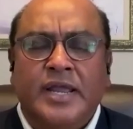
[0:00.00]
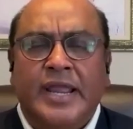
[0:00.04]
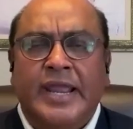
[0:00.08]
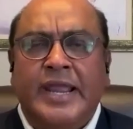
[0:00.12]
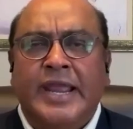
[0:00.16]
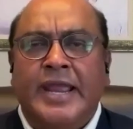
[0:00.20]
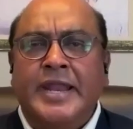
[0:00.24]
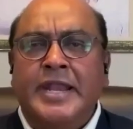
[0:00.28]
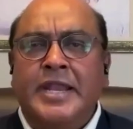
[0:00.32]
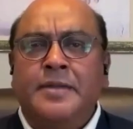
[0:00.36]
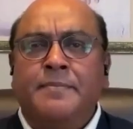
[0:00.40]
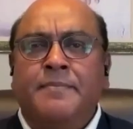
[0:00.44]

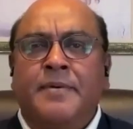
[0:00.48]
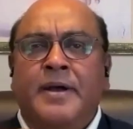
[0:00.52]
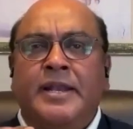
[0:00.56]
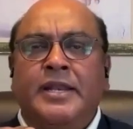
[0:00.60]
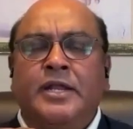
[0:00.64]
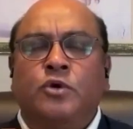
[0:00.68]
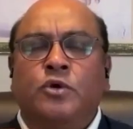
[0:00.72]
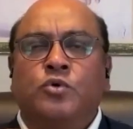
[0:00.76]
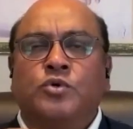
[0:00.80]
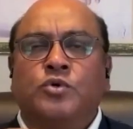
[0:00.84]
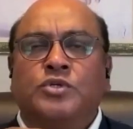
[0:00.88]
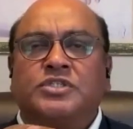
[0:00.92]

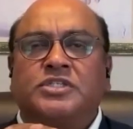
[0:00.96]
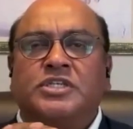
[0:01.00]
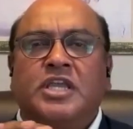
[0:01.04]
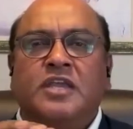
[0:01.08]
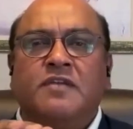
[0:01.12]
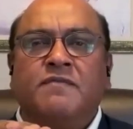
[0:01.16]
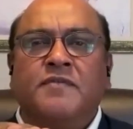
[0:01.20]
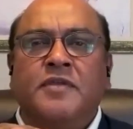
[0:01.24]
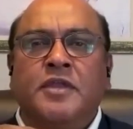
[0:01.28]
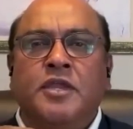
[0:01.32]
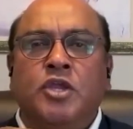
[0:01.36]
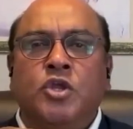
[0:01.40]
Anybody who is
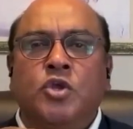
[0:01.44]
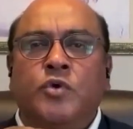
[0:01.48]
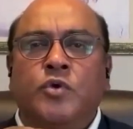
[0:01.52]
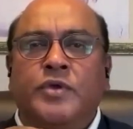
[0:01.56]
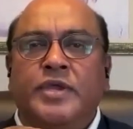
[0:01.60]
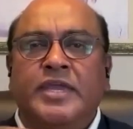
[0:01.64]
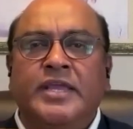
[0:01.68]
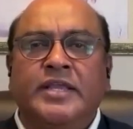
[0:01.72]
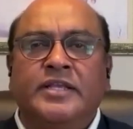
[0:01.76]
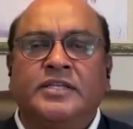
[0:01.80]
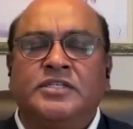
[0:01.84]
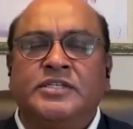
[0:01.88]
giving you
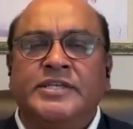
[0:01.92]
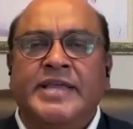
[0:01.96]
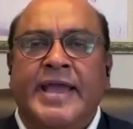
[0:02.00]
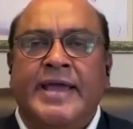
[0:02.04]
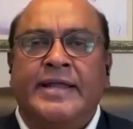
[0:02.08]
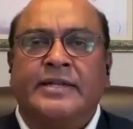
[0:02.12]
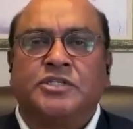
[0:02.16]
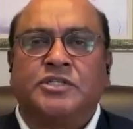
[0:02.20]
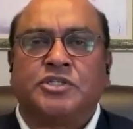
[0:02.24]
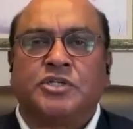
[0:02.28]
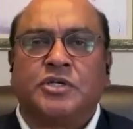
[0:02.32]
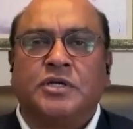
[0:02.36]
an easy
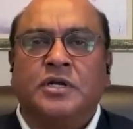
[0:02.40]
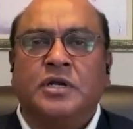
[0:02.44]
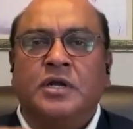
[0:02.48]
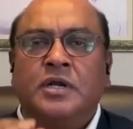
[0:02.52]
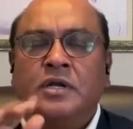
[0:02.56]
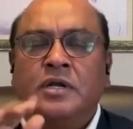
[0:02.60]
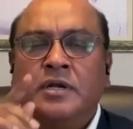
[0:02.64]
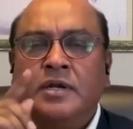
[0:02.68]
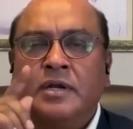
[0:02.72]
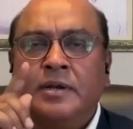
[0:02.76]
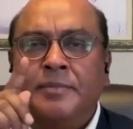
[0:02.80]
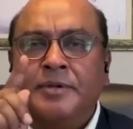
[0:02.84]
answer,
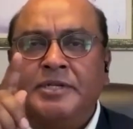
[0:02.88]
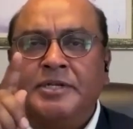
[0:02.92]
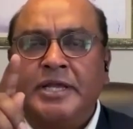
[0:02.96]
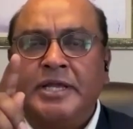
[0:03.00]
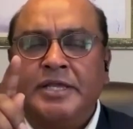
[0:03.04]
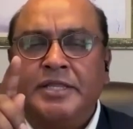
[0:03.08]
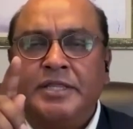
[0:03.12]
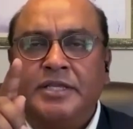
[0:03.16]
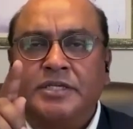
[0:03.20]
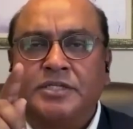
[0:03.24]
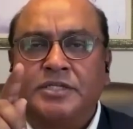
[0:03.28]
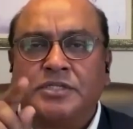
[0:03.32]
let me tell
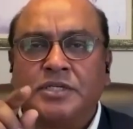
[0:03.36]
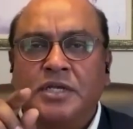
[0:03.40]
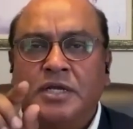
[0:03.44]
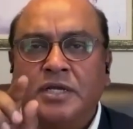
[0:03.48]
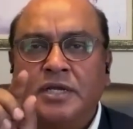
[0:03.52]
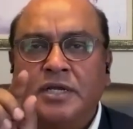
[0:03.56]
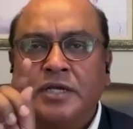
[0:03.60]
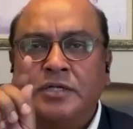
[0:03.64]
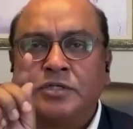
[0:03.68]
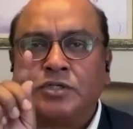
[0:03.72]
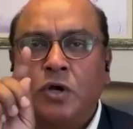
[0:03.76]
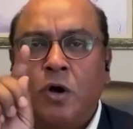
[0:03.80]
you this,
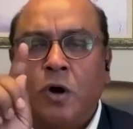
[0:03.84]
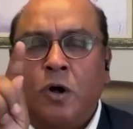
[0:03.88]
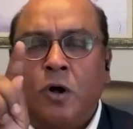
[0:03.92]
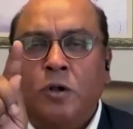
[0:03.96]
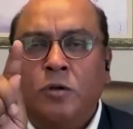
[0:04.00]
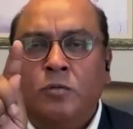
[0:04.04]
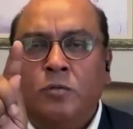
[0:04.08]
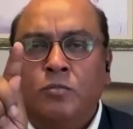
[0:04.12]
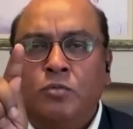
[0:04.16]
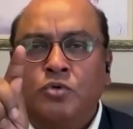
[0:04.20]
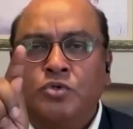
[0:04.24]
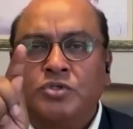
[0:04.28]
is
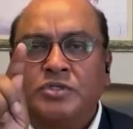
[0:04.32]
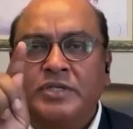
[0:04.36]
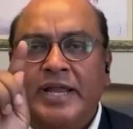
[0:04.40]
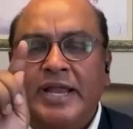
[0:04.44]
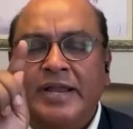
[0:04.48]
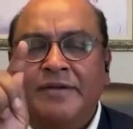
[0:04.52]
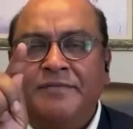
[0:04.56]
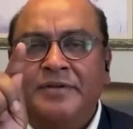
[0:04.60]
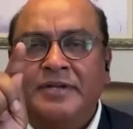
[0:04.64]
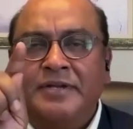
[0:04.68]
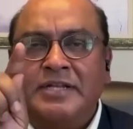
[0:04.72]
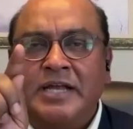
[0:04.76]
almost
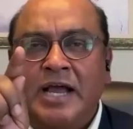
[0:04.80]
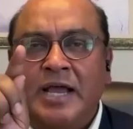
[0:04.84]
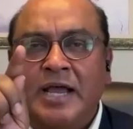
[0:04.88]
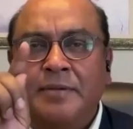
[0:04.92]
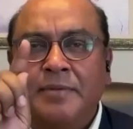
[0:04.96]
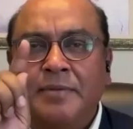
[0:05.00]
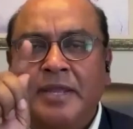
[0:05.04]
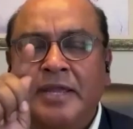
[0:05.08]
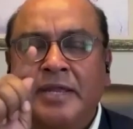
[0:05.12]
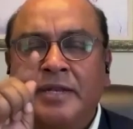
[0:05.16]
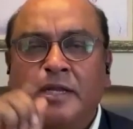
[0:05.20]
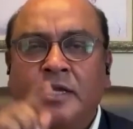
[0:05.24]
every
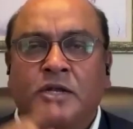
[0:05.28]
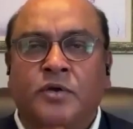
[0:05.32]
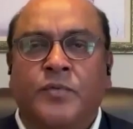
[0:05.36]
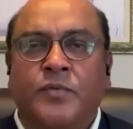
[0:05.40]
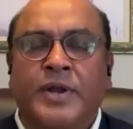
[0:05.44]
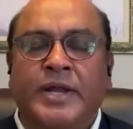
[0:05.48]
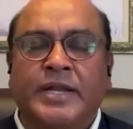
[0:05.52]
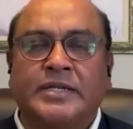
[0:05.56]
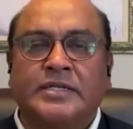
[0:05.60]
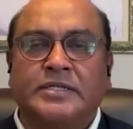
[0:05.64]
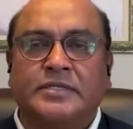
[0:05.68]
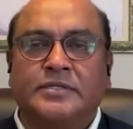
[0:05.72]
time
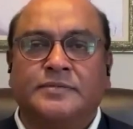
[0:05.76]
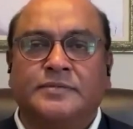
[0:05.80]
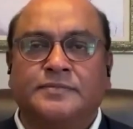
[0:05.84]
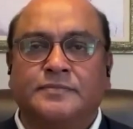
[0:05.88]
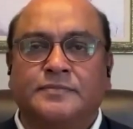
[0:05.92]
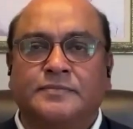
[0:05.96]
incorrect.